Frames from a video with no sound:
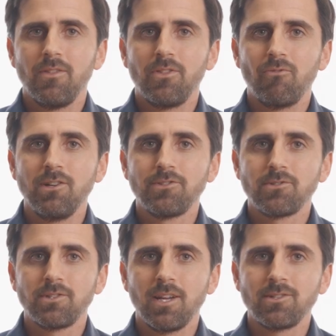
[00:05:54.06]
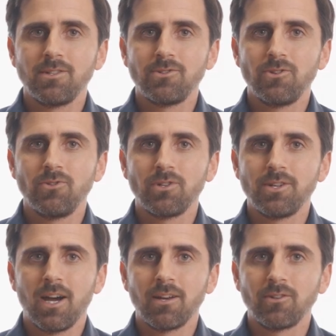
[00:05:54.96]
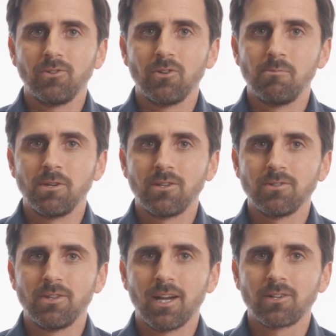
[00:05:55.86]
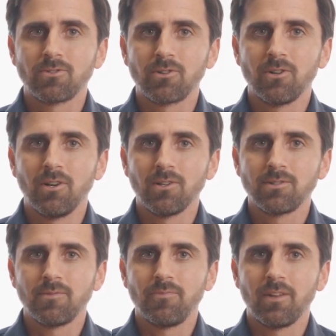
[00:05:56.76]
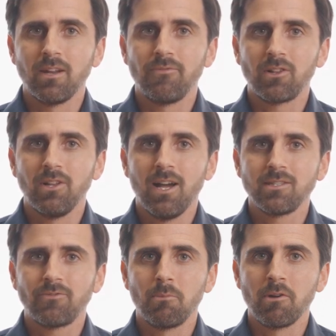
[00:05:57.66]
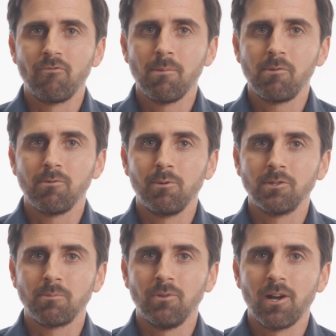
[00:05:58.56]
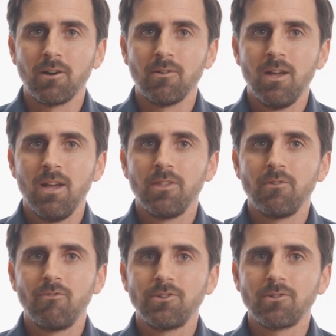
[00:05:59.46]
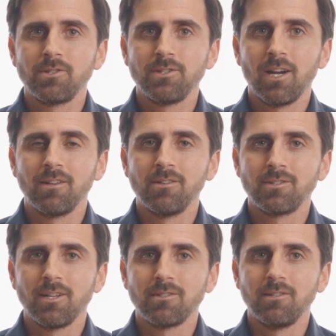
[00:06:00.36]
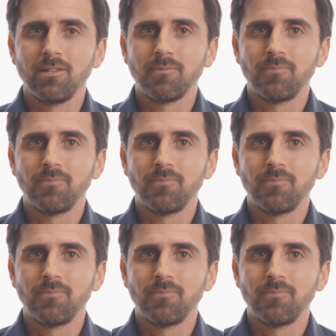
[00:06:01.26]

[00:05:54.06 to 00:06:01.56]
The rinser station is usually not included because of the extra cost, and if the glass is from a reputable supplier, the rinser is not a necessity.